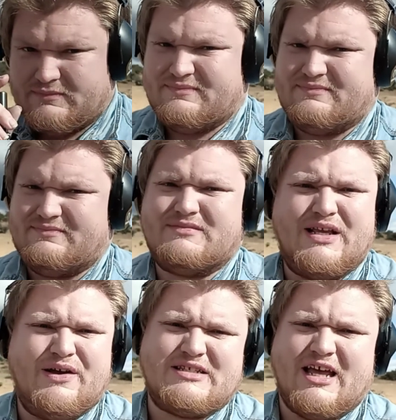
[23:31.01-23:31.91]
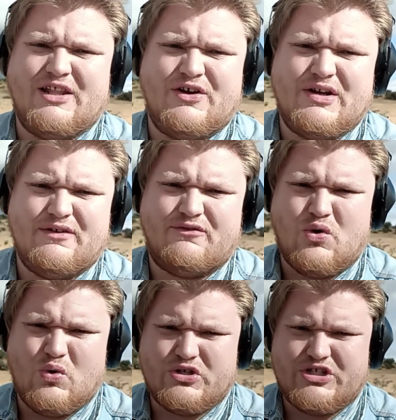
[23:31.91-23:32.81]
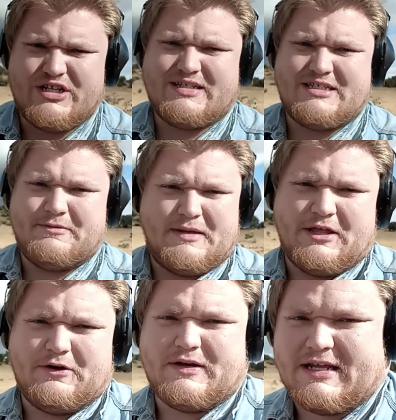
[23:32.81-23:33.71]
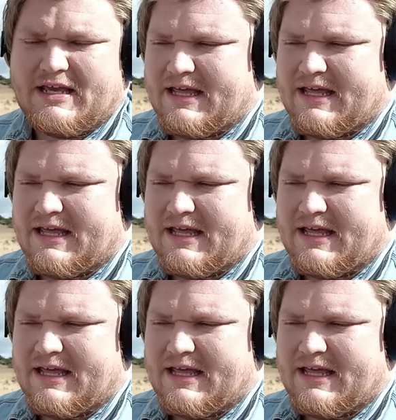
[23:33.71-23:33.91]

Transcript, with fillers: No, it's all loaded, of course. You didn't see me loaded again.